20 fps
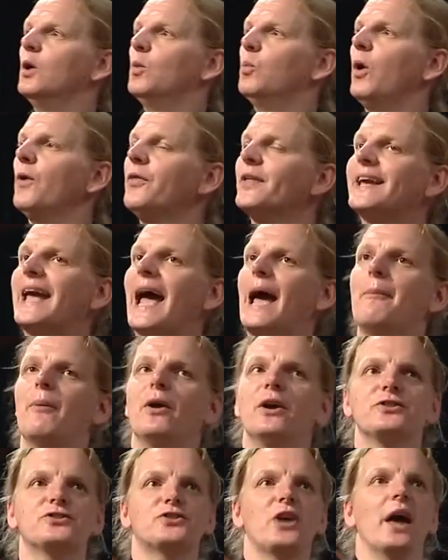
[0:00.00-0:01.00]
what the
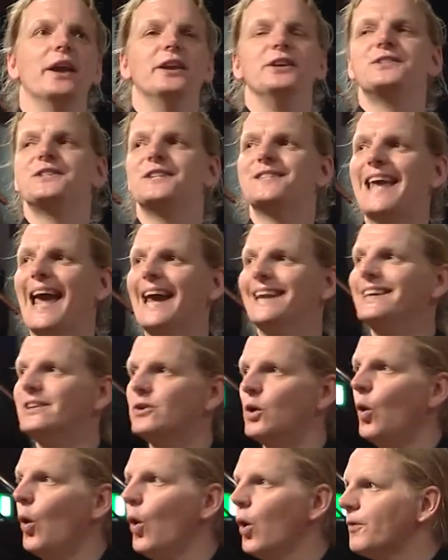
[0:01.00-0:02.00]
camera has done is detected
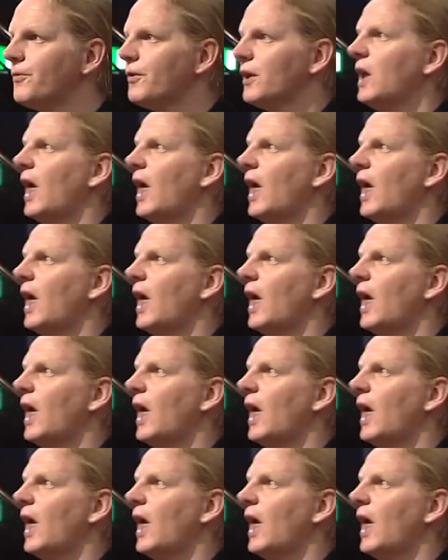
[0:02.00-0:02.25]
all of the